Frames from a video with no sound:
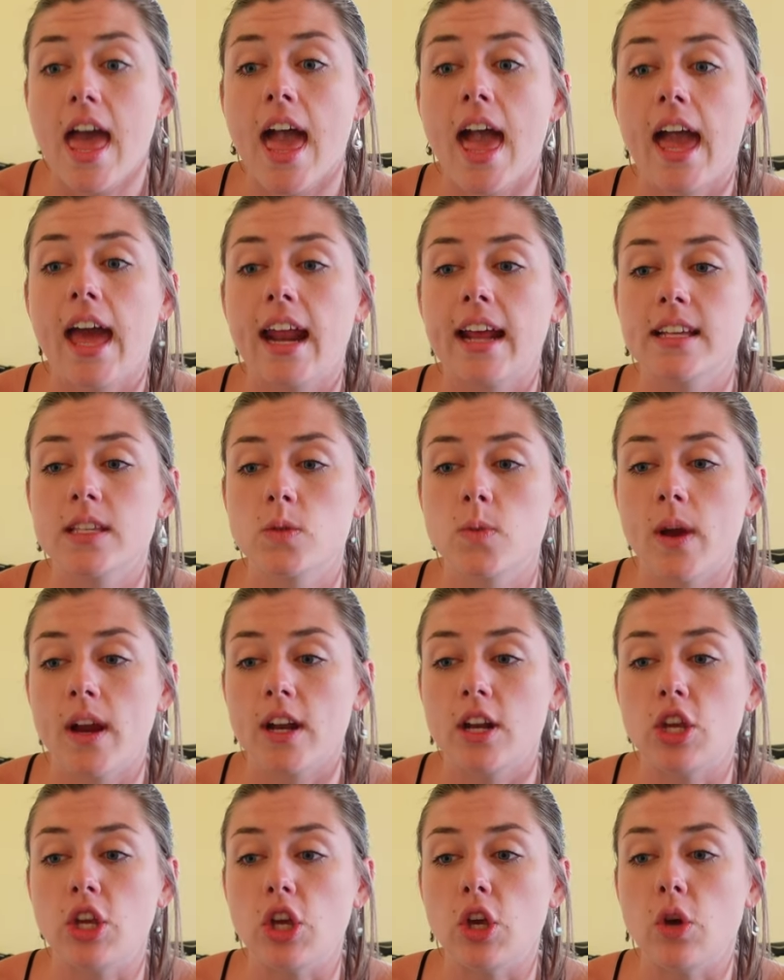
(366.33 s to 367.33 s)
And I swear
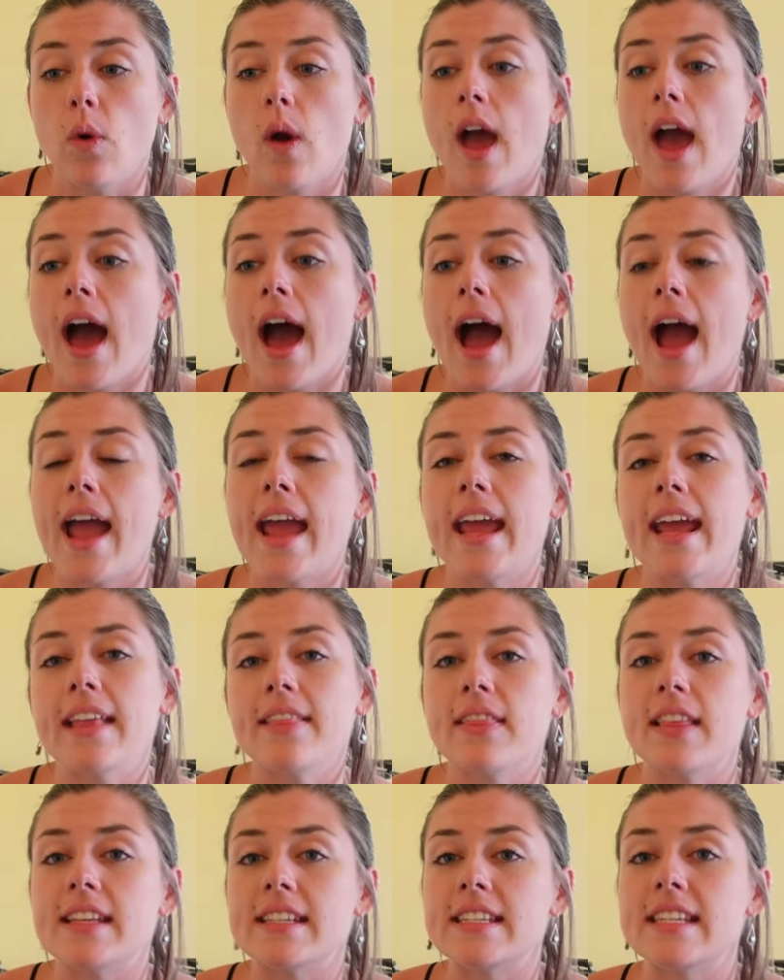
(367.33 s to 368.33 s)
to you, I
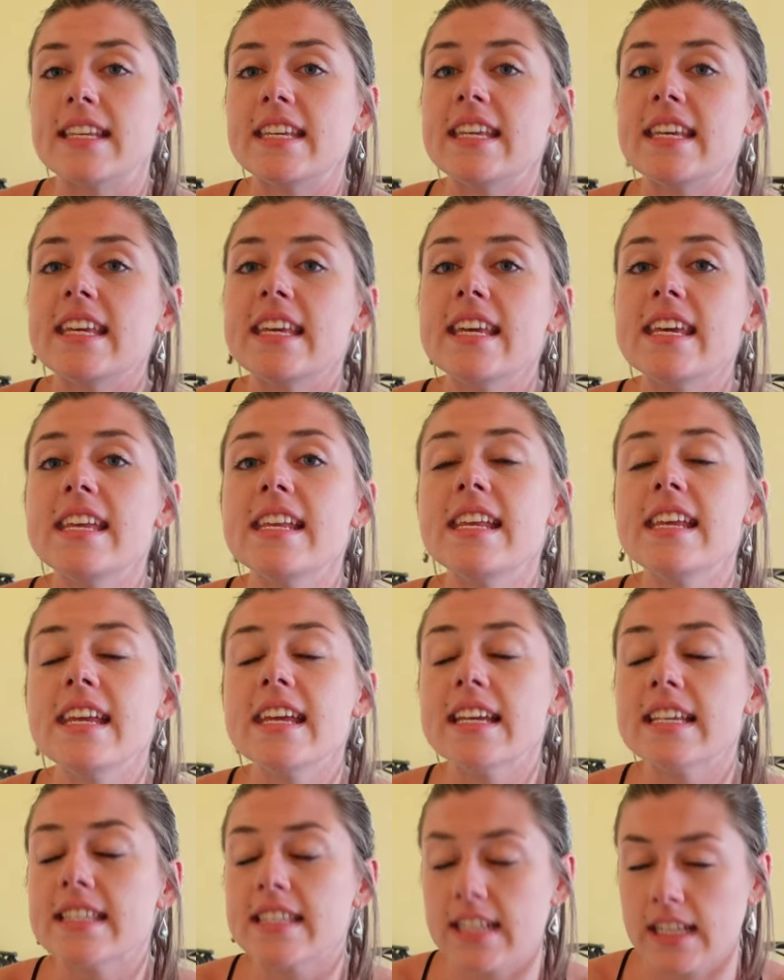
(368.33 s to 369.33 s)
ate the
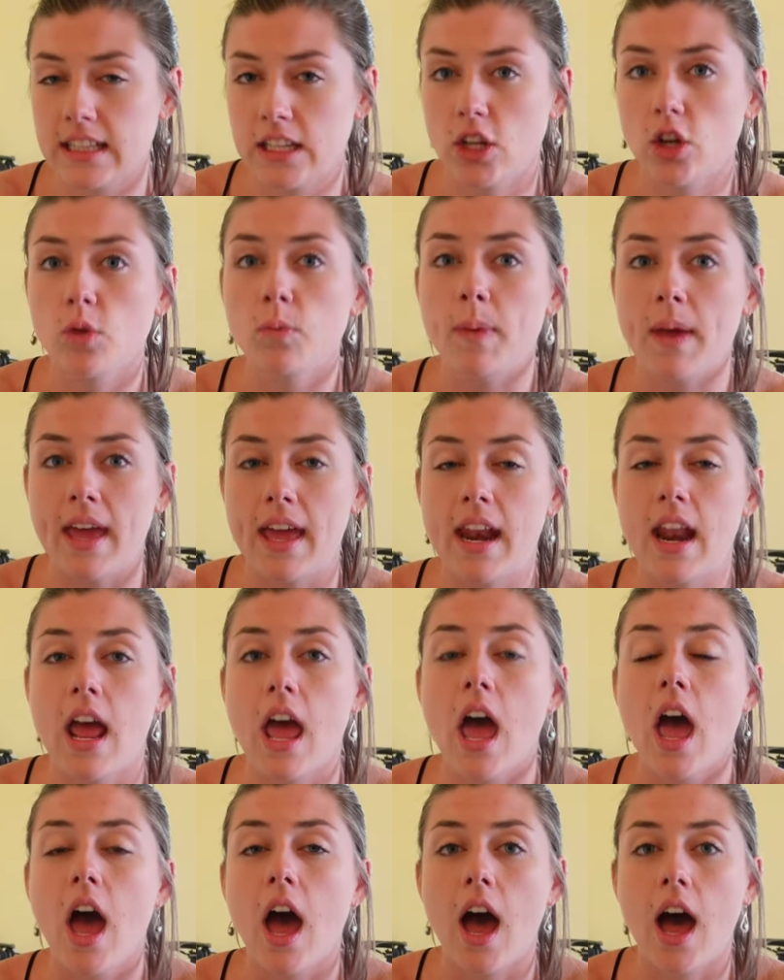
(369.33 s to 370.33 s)
teeniest little bit
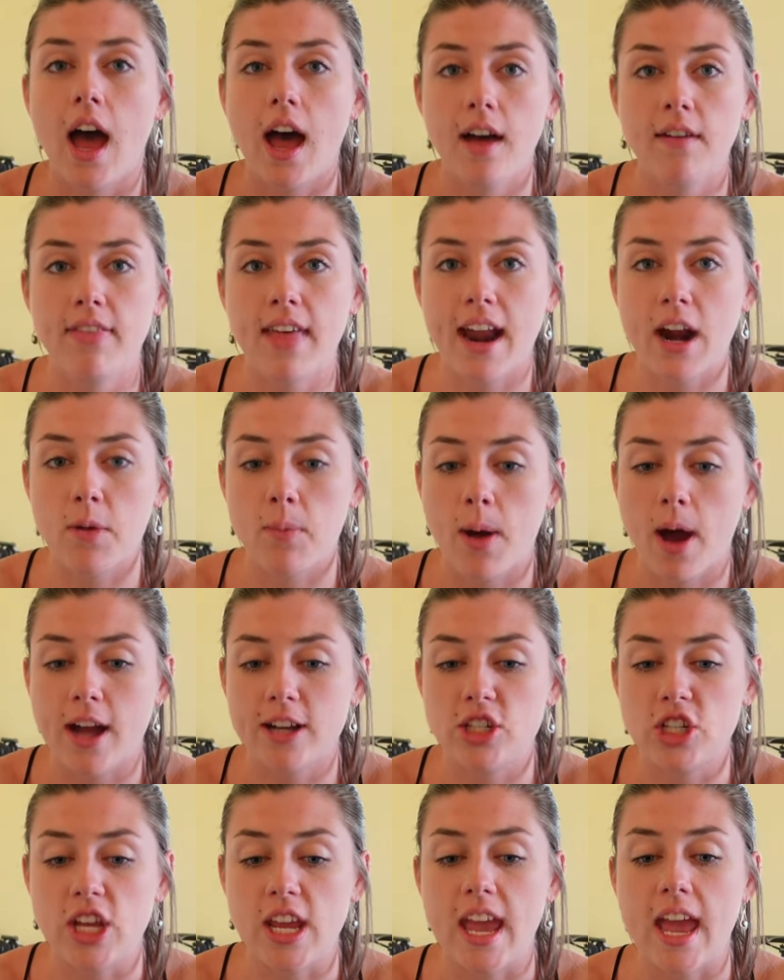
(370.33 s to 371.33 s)
of that
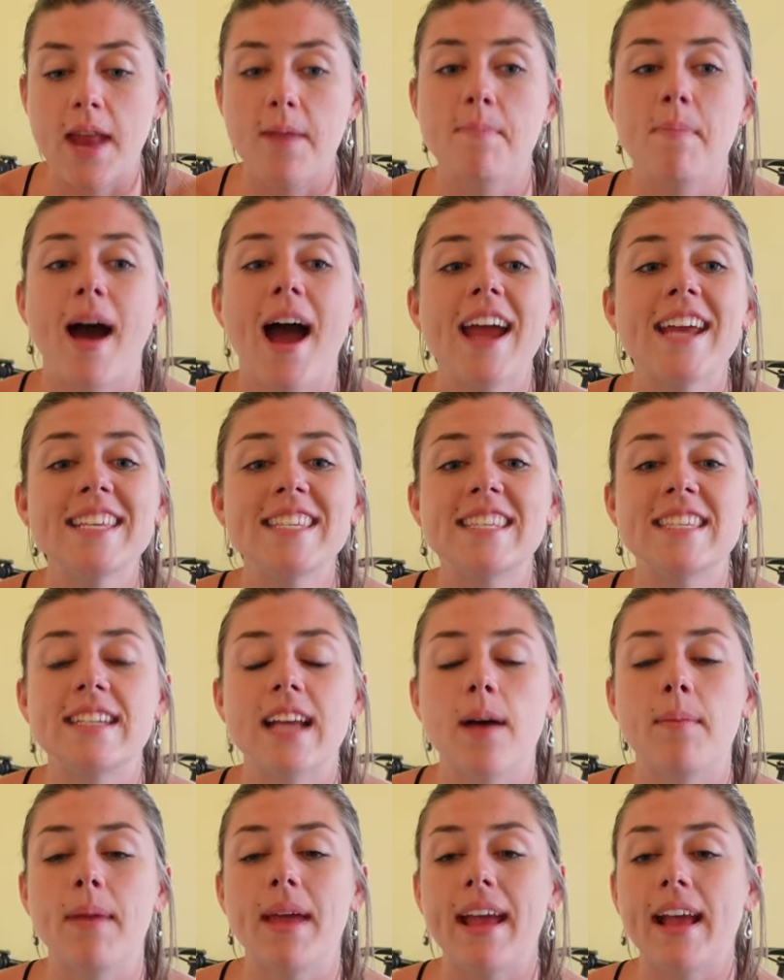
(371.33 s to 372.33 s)
hibachi and my
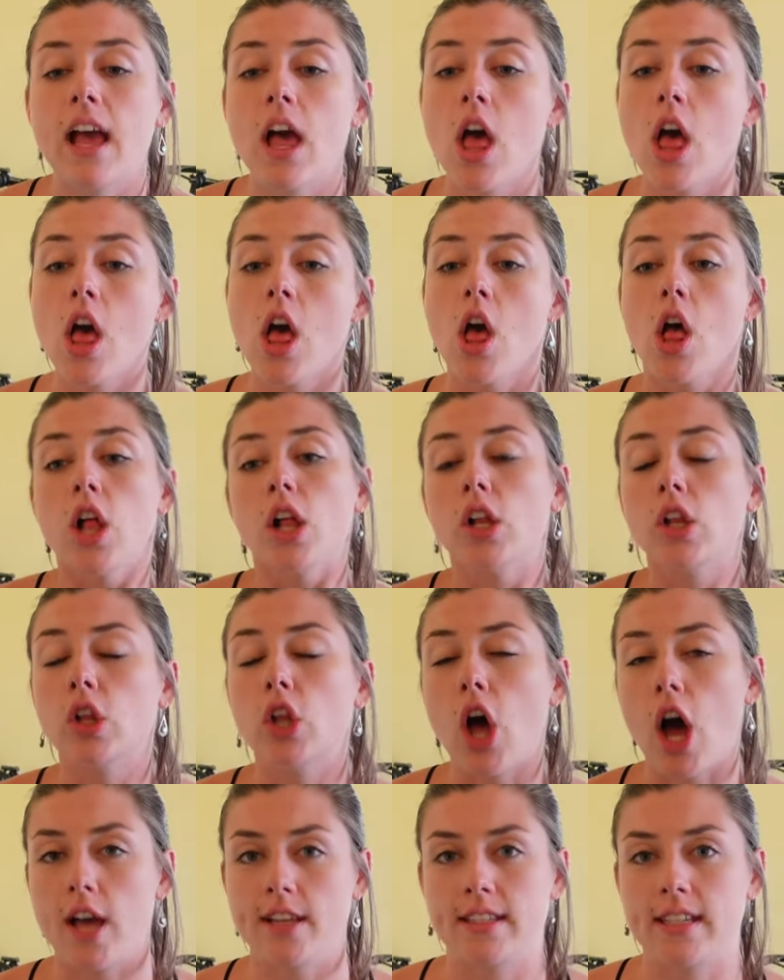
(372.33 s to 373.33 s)
stomach
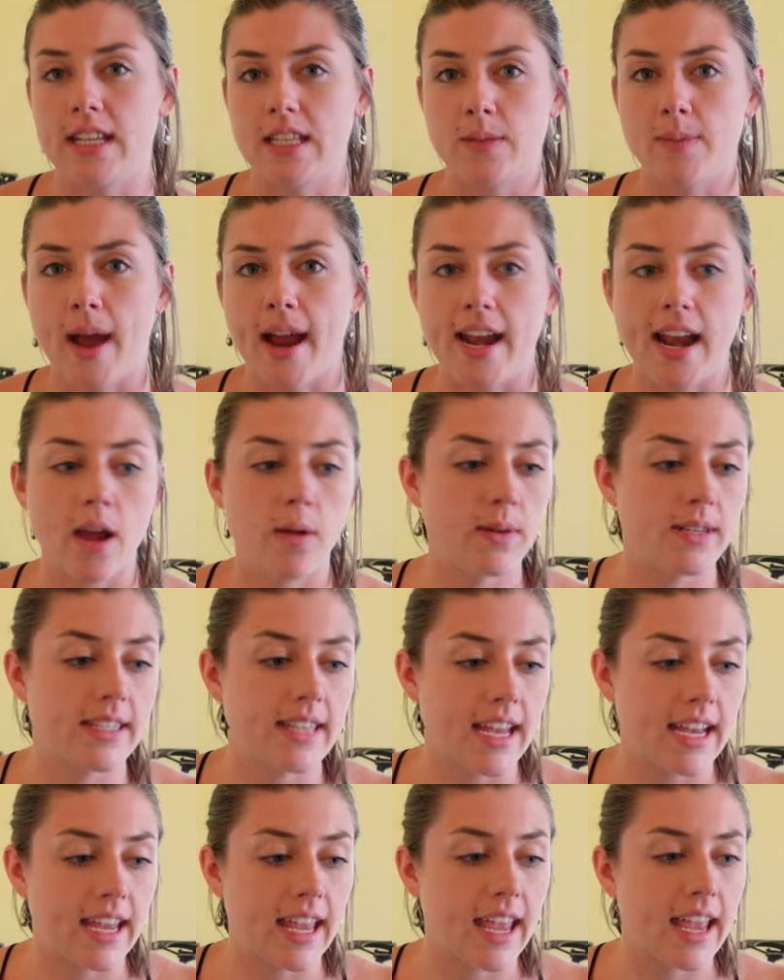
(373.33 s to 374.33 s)
lost its mind. It was
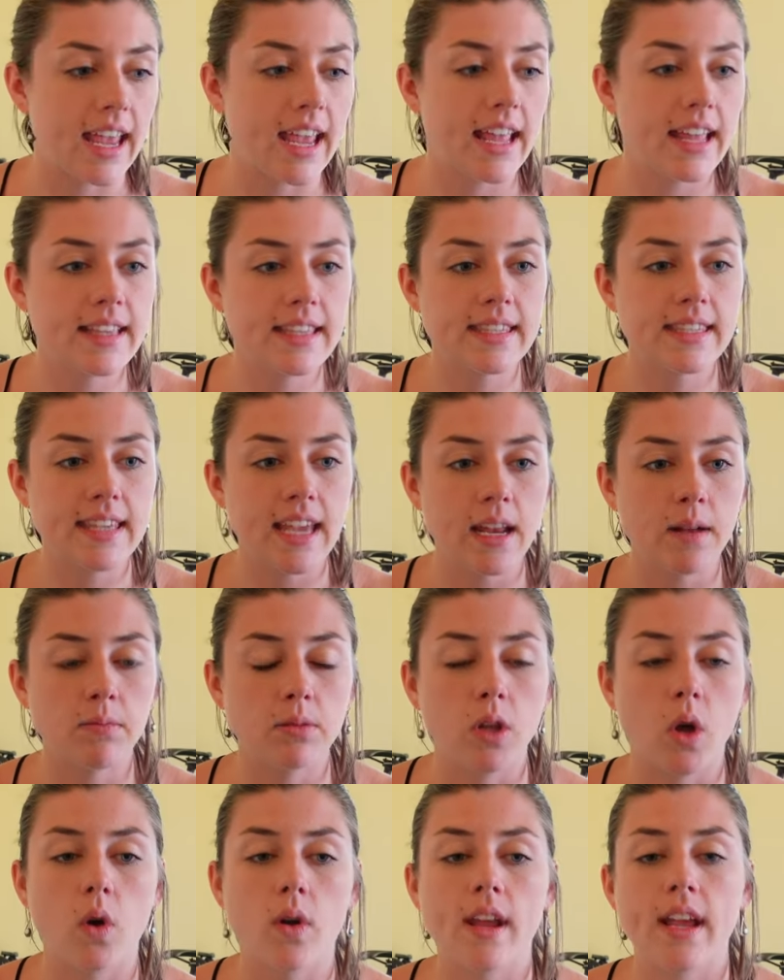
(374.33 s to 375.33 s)
like insane
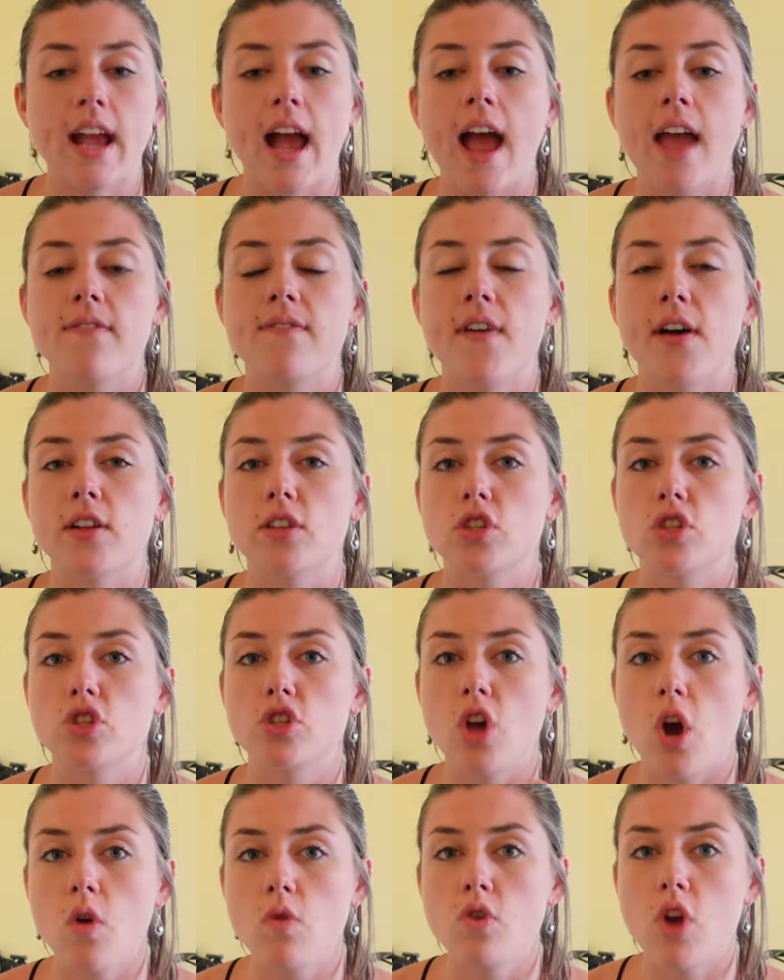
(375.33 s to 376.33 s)
bloating. I felt
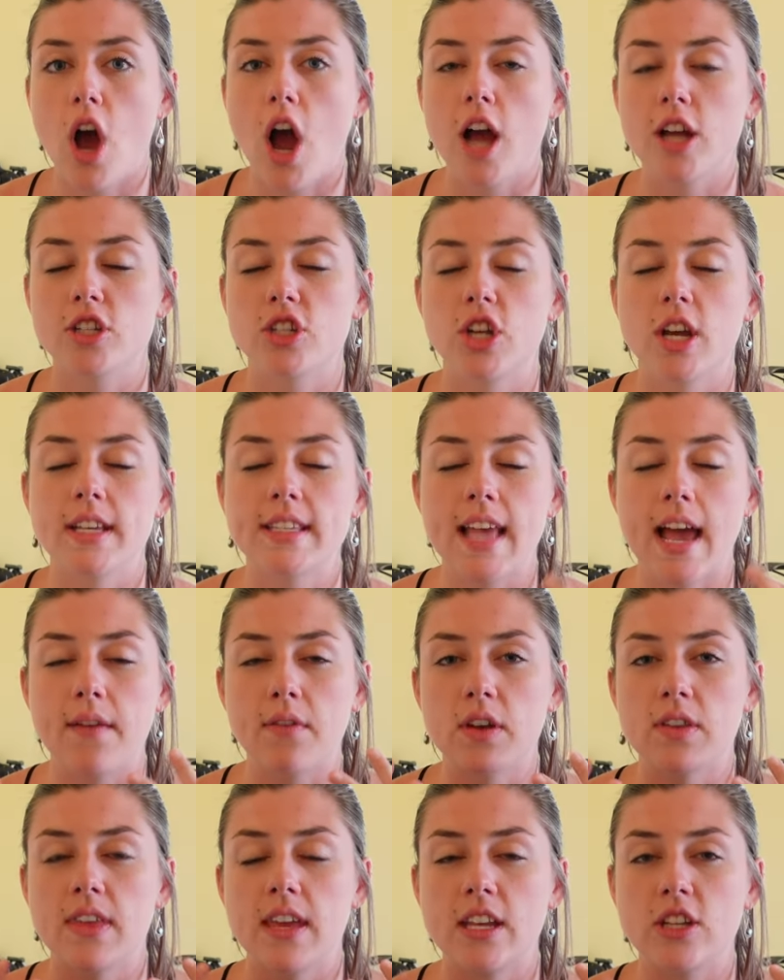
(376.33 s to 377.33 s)
so nauseous.
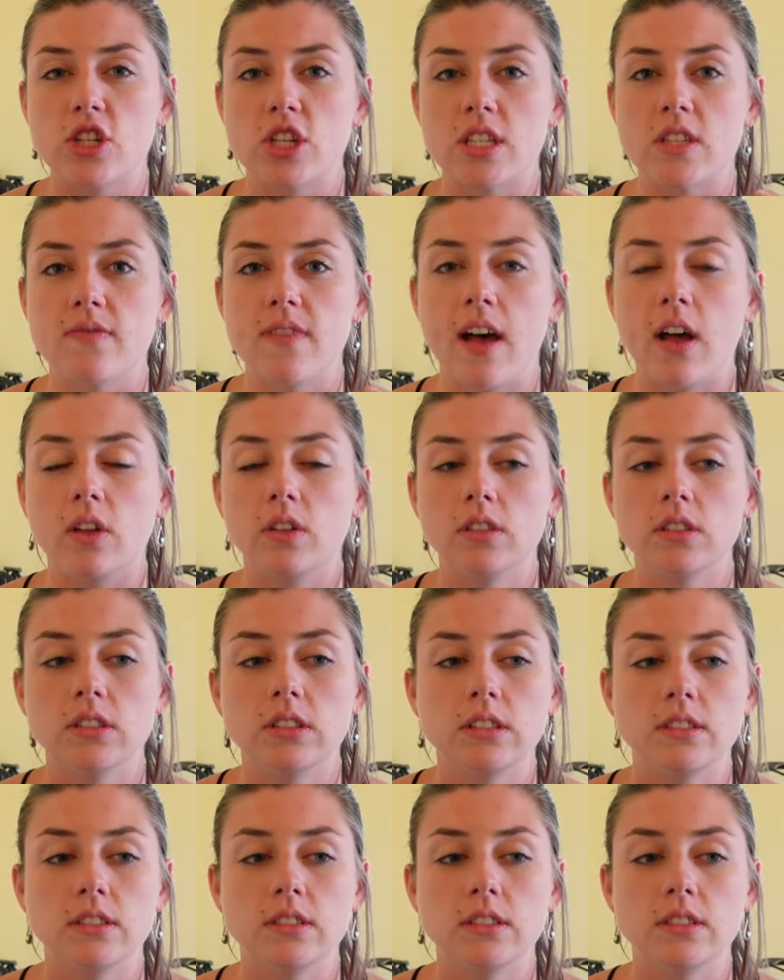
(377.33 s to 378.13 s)
Everything just felt